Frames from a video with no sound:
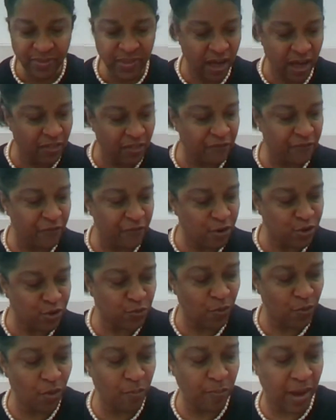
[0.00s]
Now, the
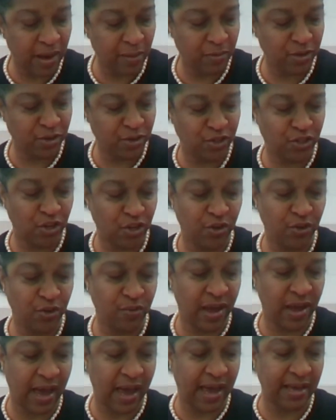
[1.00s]
first robot I'm going to show
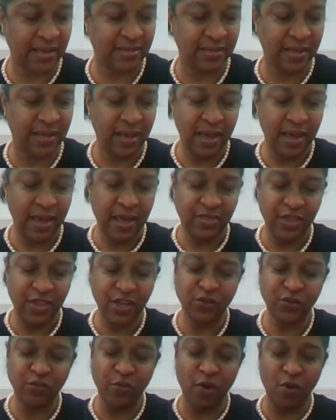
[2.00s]
you guys,
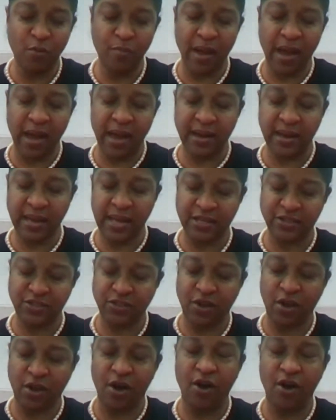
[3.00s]
this robot
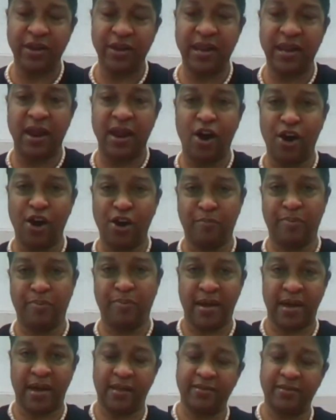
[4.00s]
is called an
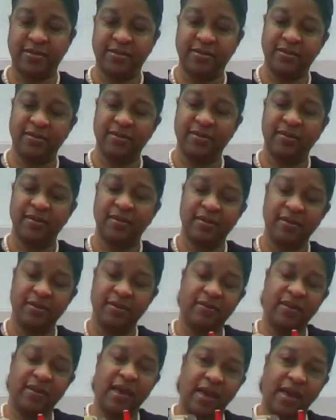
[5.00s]
Artbot,
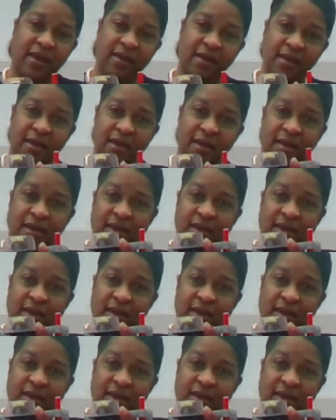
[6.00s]
okay?